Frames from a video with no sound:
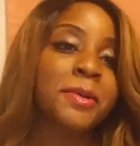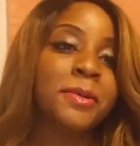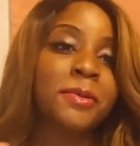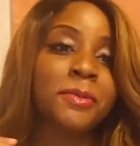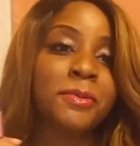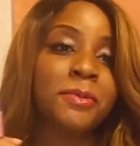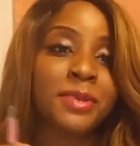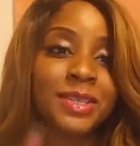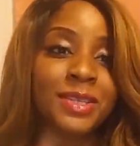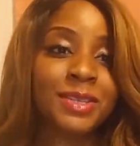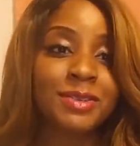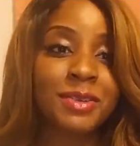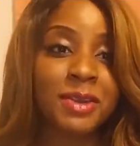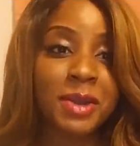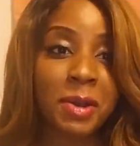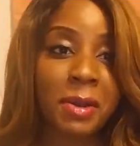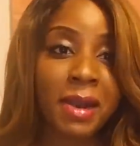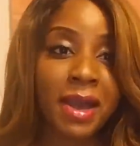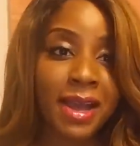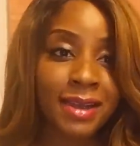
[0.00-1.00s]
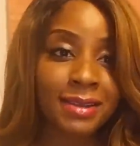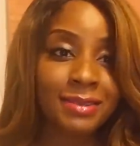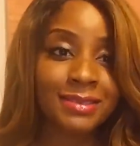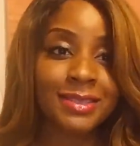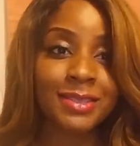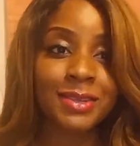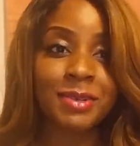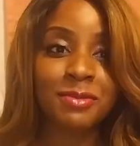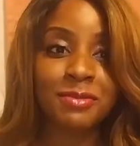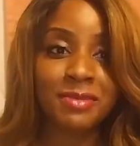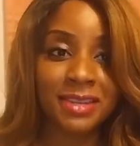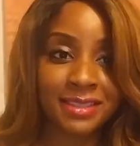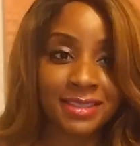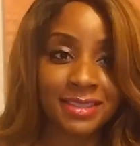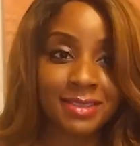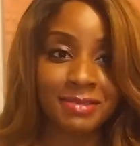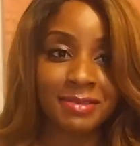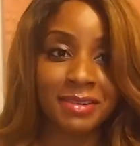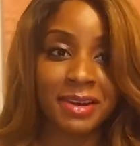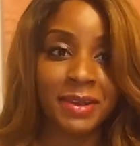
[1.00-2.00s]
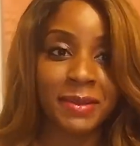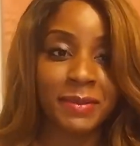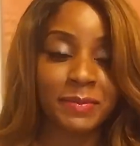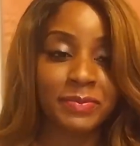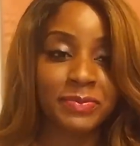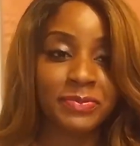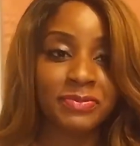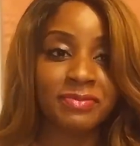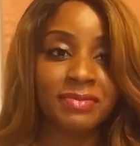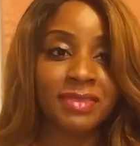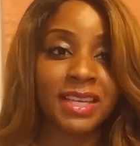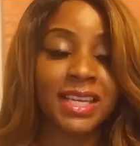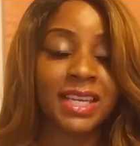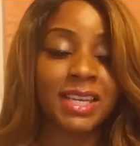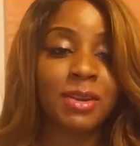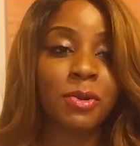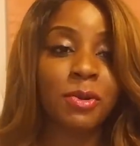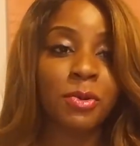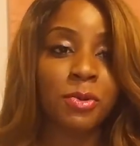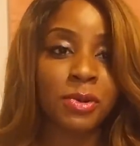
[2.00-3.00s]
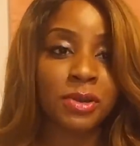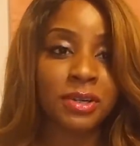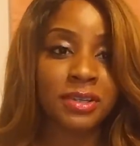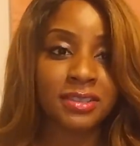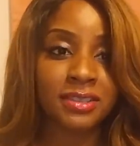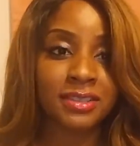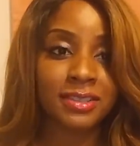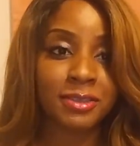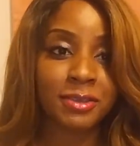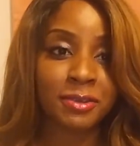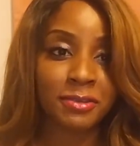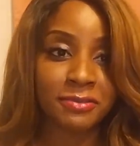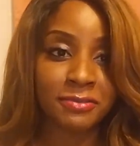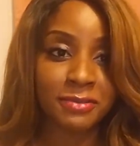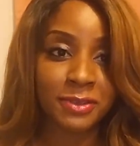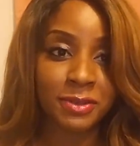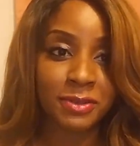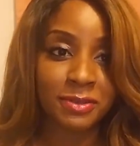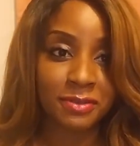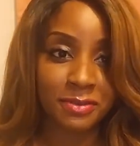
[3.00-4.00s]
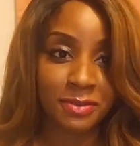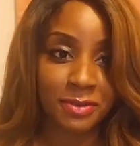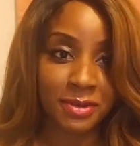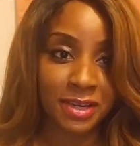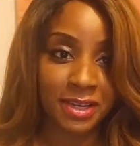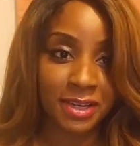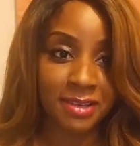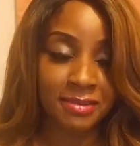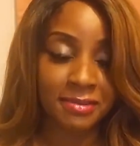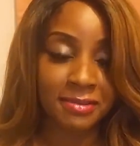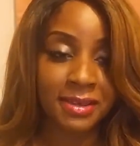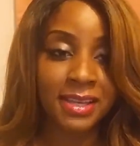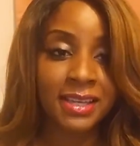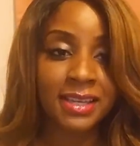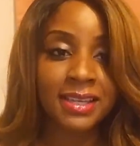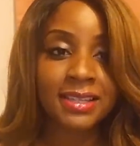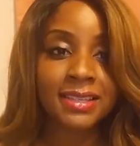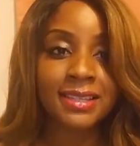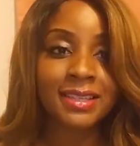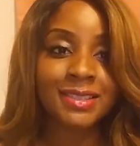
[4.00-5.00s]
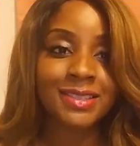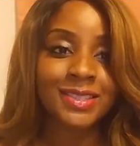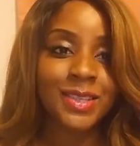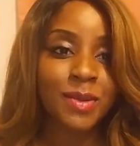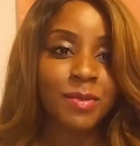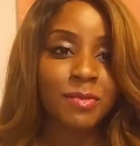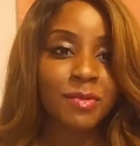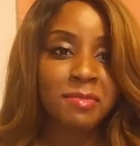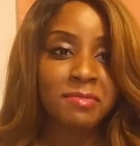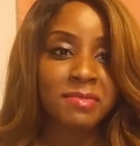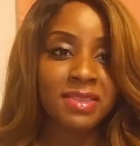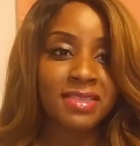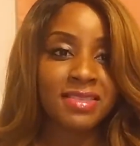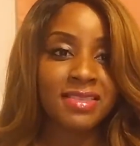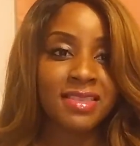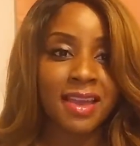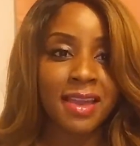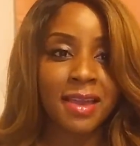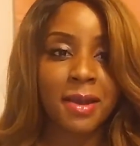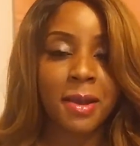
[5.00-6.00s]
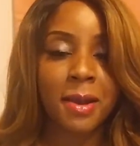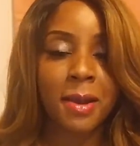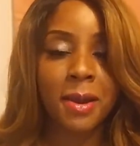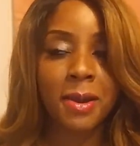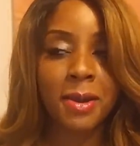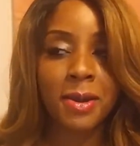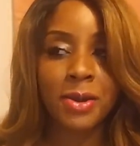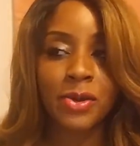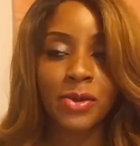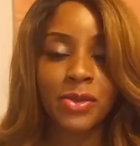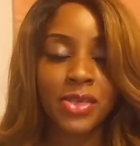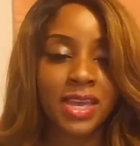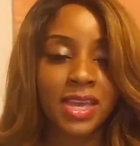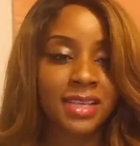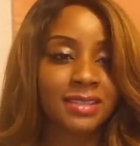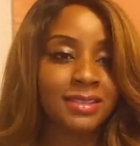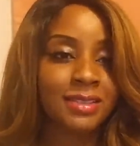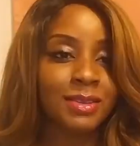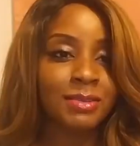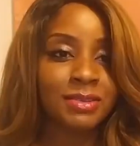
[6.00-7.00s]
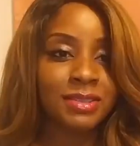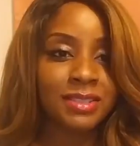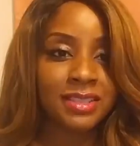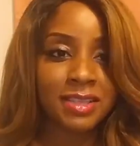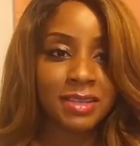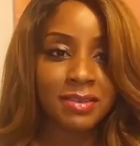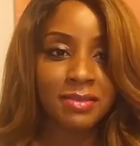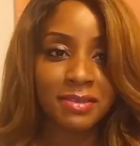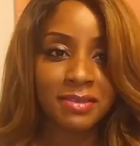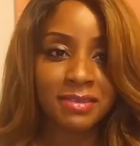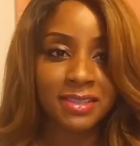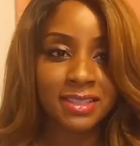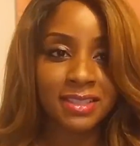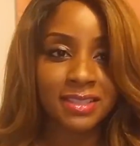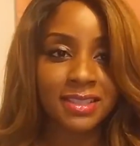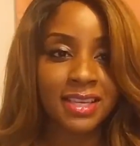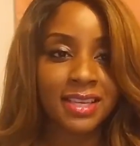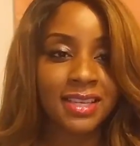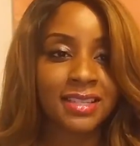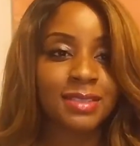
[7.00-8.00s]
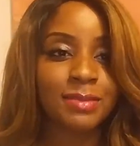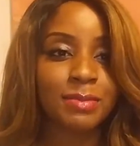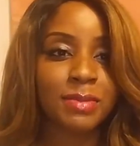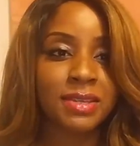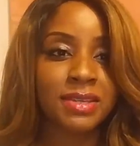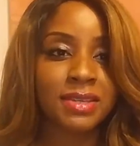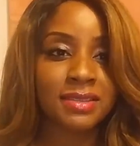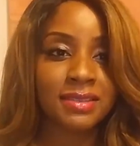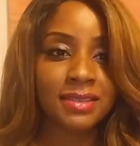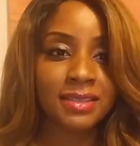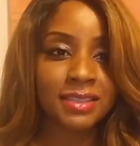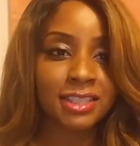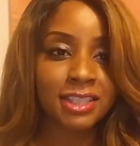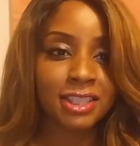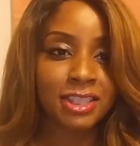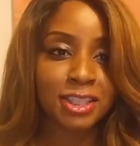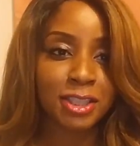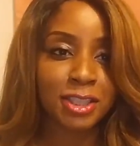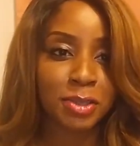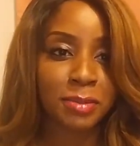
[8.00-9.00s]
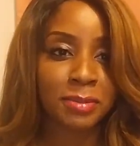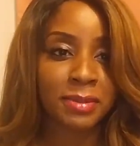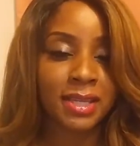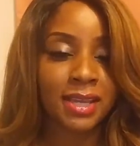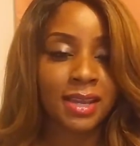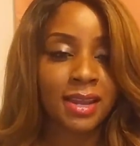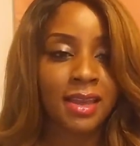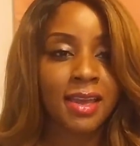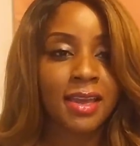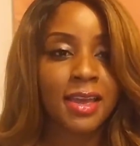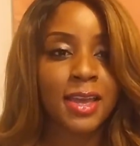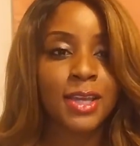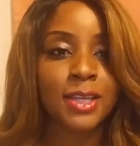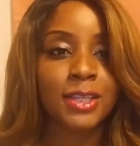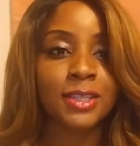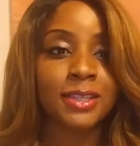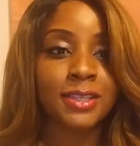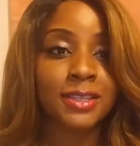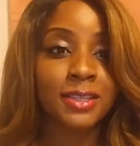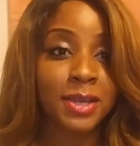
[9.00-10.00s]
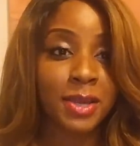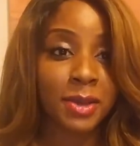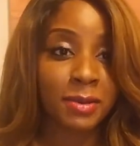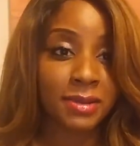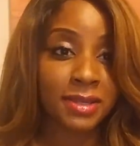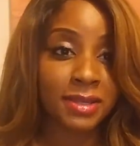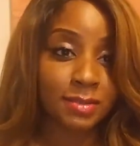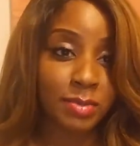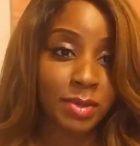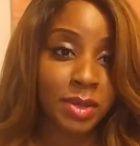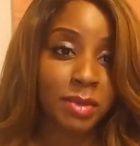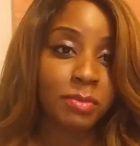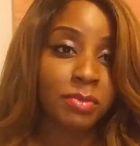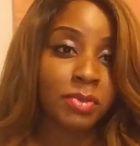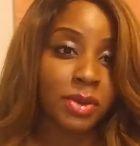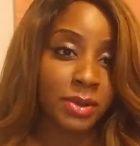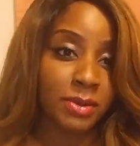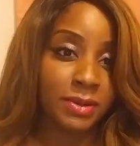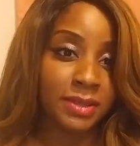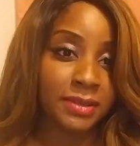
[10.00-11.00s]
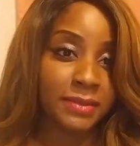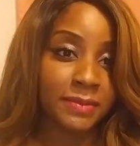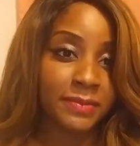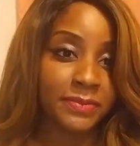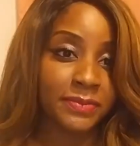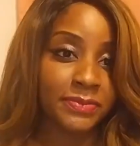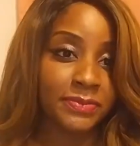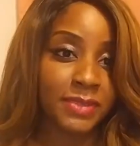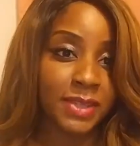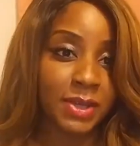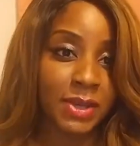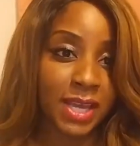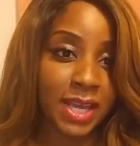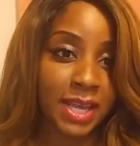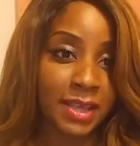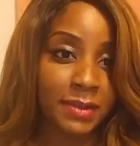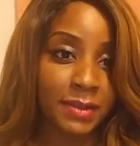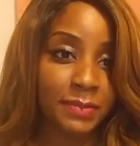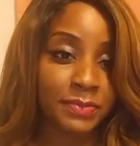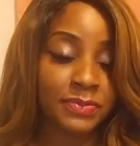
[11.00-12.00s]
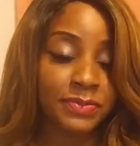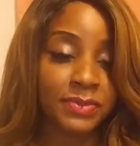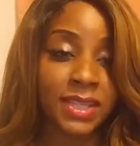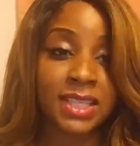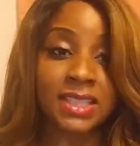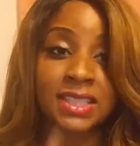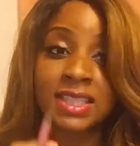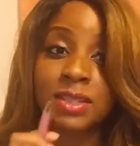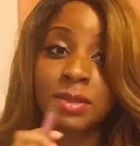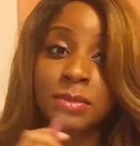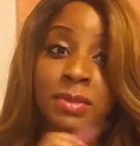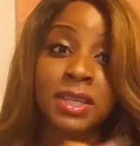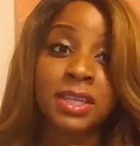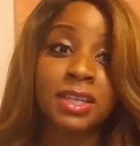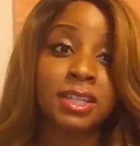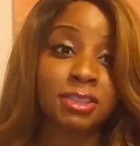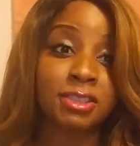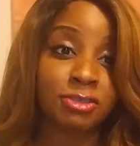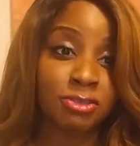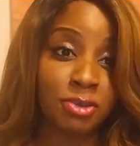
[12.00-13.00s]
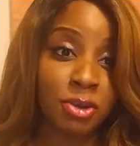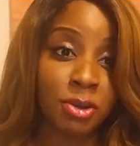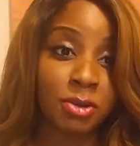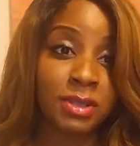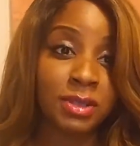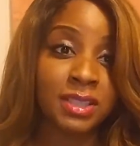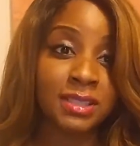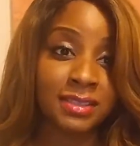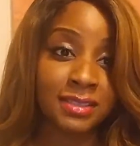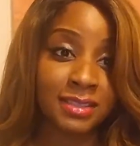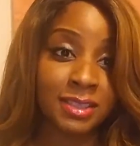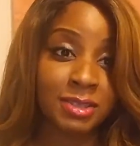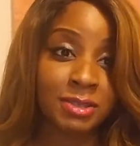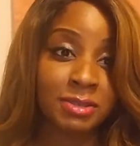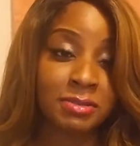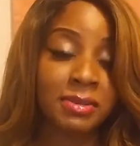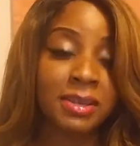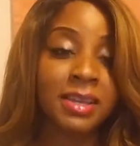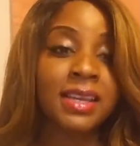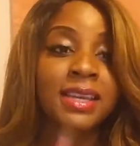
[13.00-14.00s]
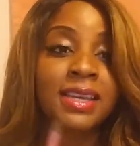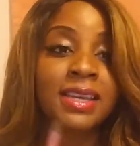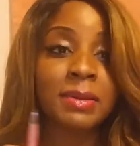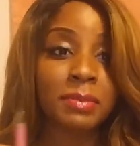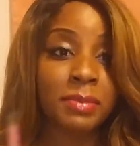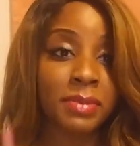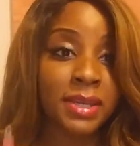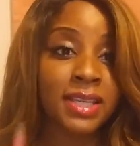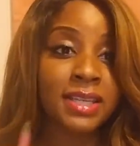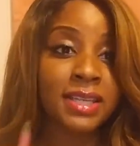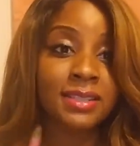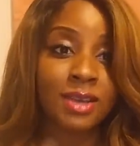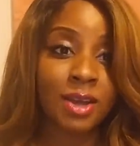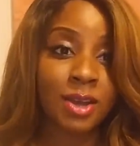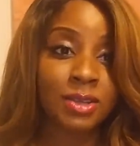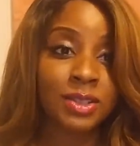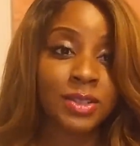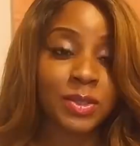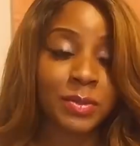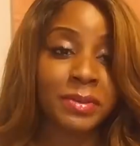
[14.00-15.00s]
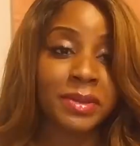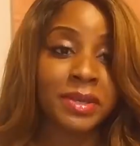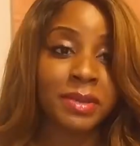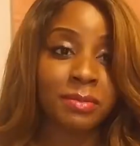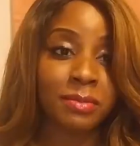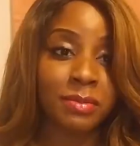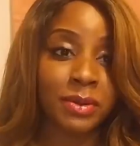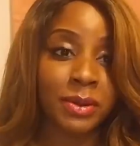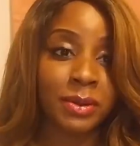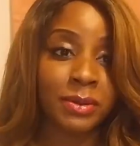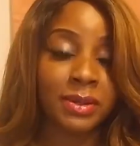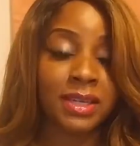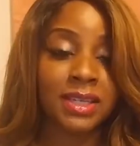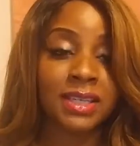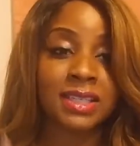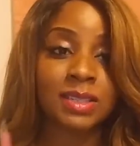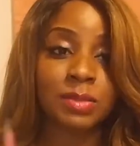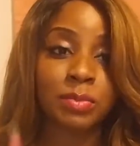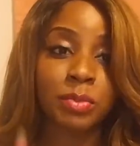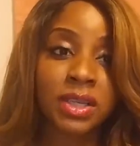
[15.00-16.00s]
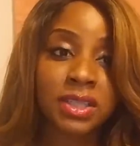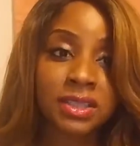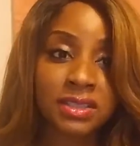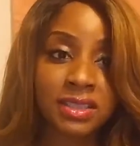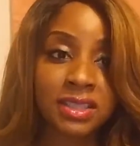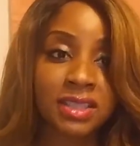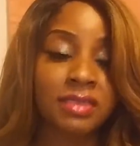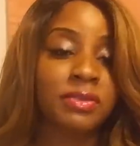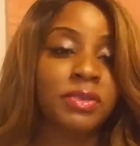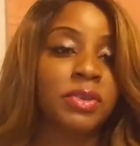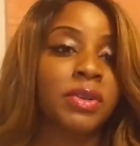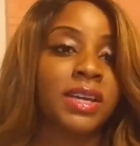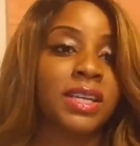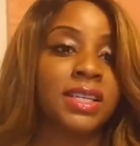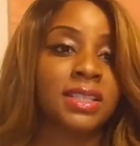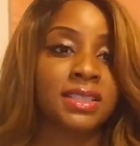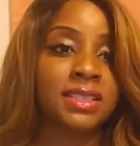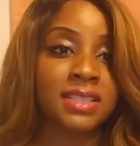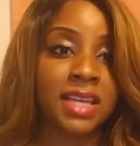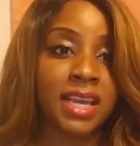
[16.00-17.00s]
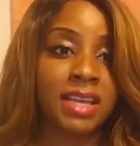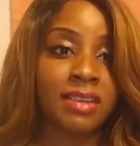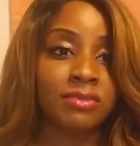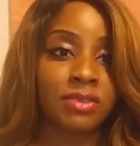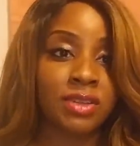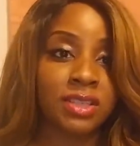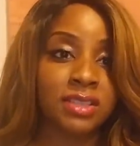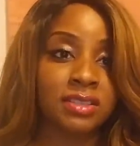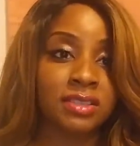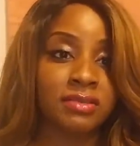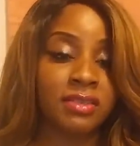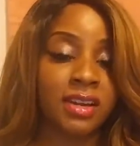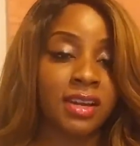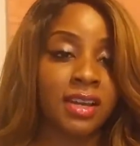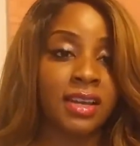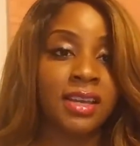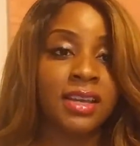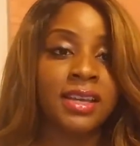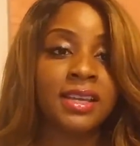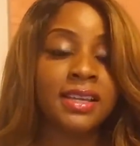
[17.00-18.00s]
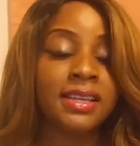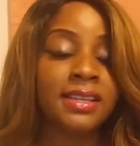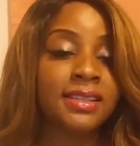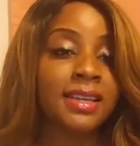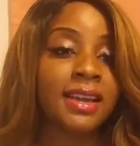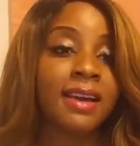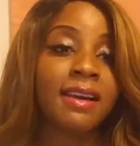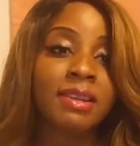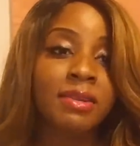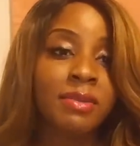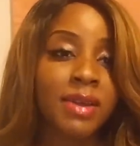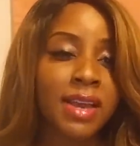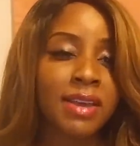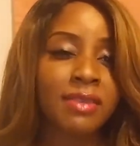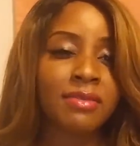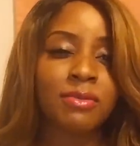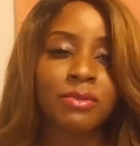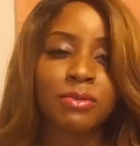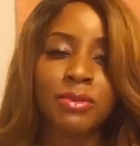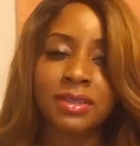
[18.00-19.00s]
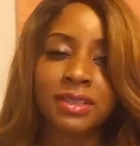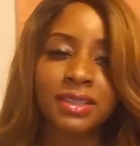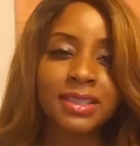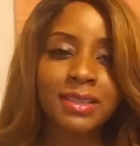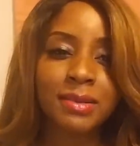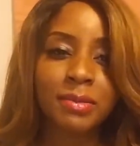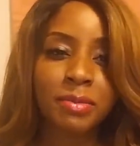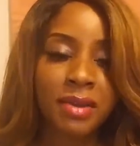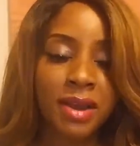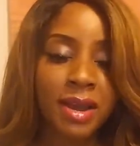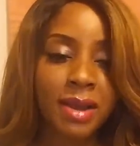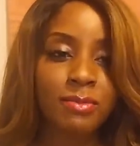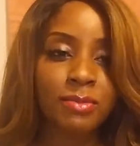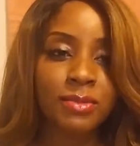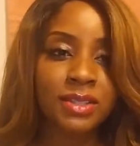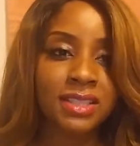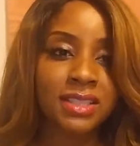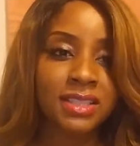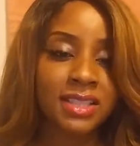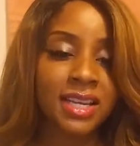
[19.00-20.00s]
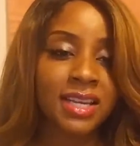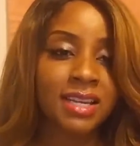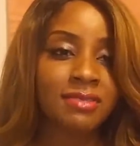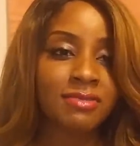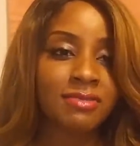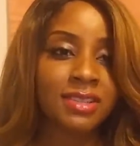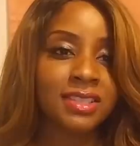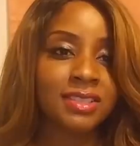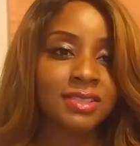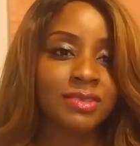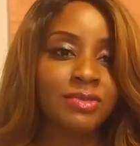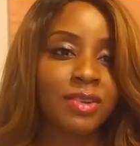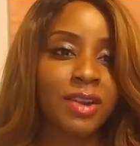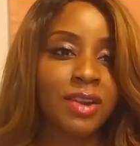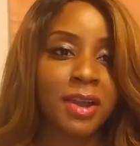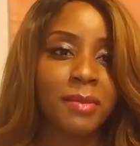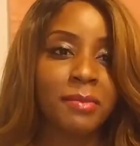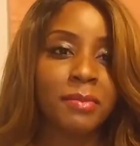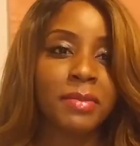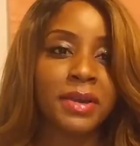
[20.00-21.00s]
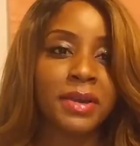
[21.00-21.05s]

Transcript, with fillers: When you go out to a restaurant, he orders your food for you. Now, some women think, oh, that's so chivalrous. He's being such a gentleman. No, he's being broke, okay? He's either being controlling too, but he's also being broke, especially if you're at a chain restaurant. Now, I don't have really a problem with a chain restaurant,